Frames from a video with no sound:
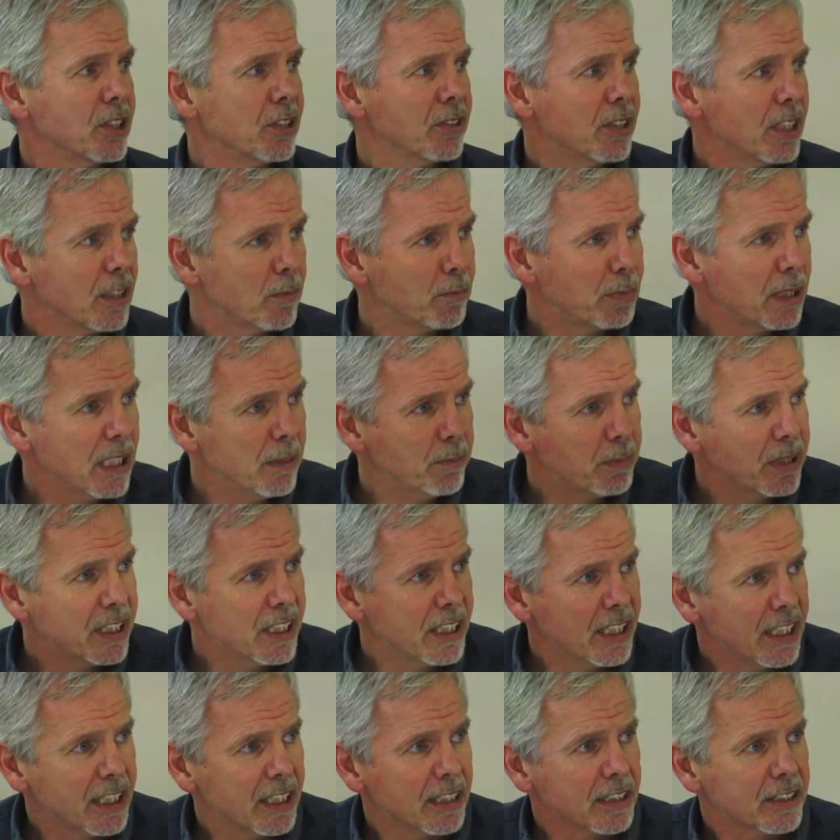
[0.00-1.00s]
who did a
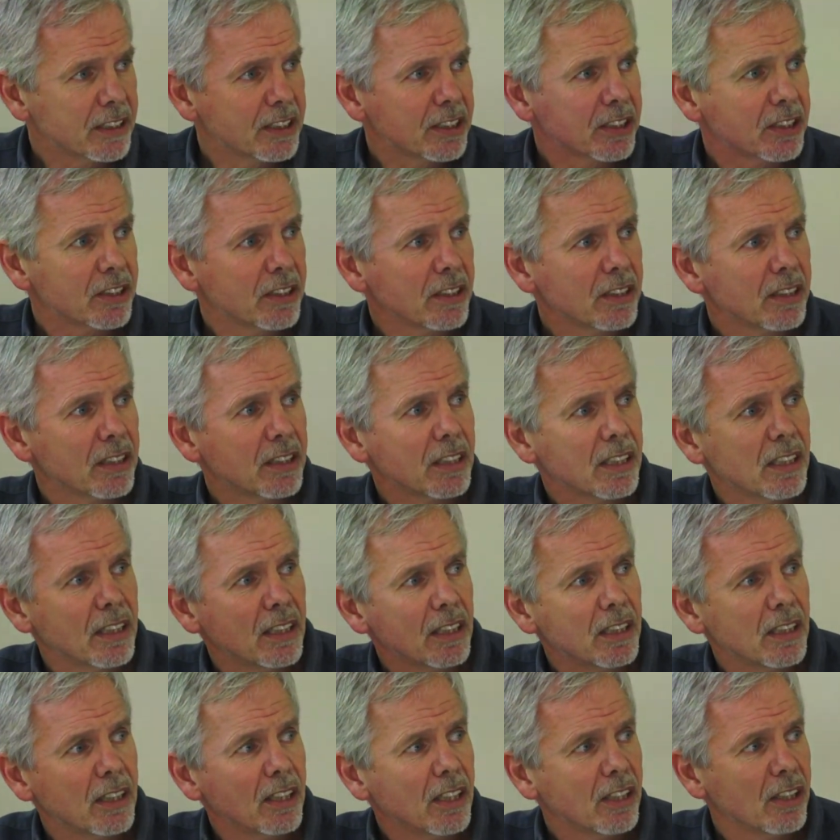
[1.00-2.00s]
PPE at
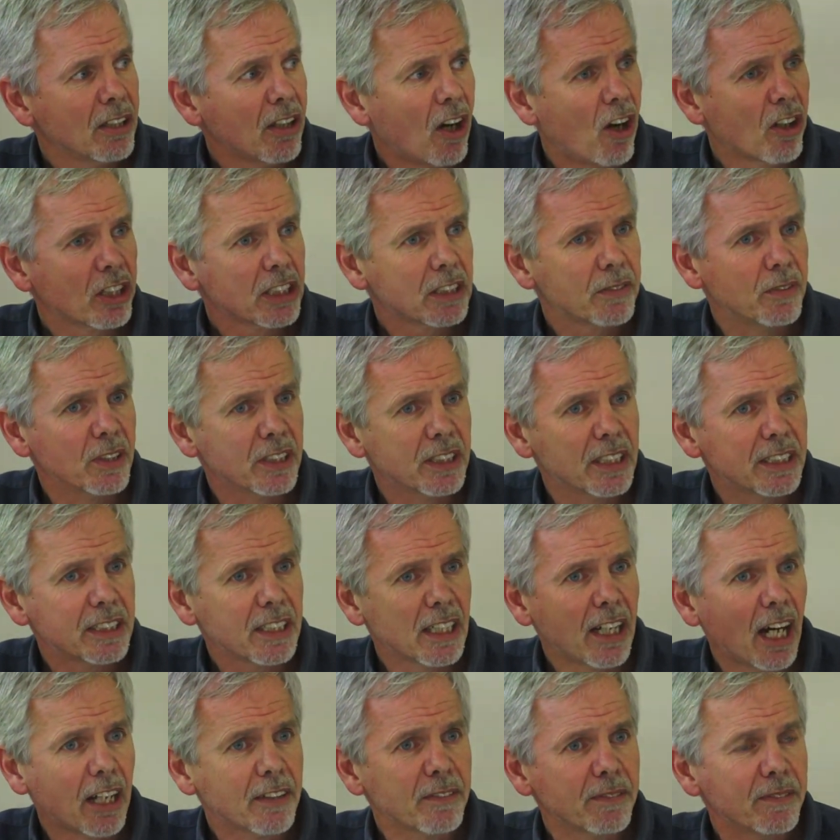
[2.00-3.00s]
Oxford, it's
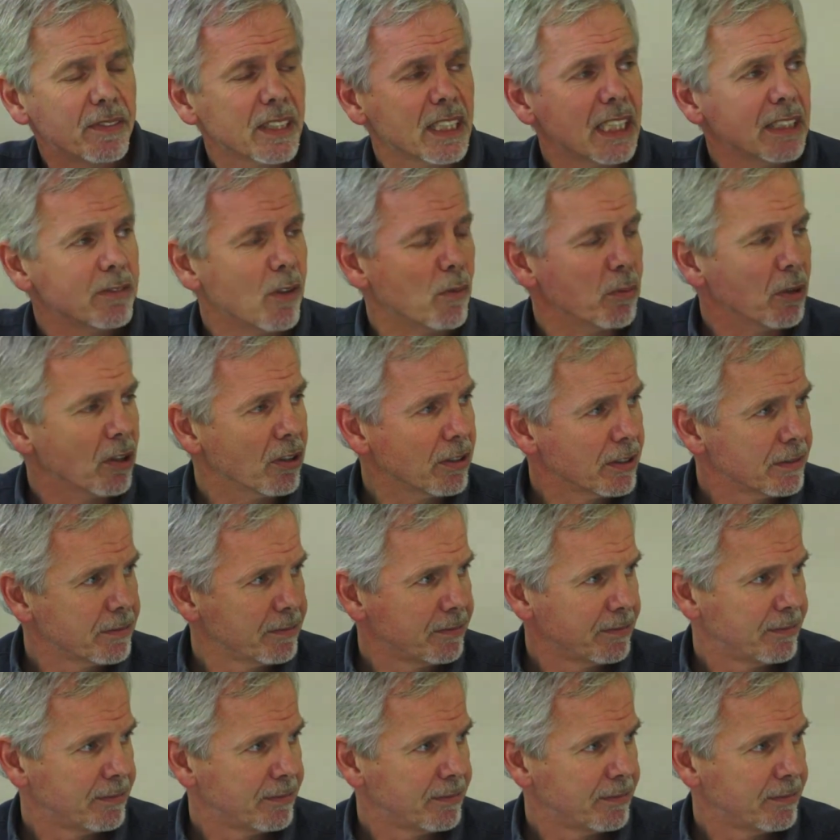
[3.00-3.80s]
unforgivable.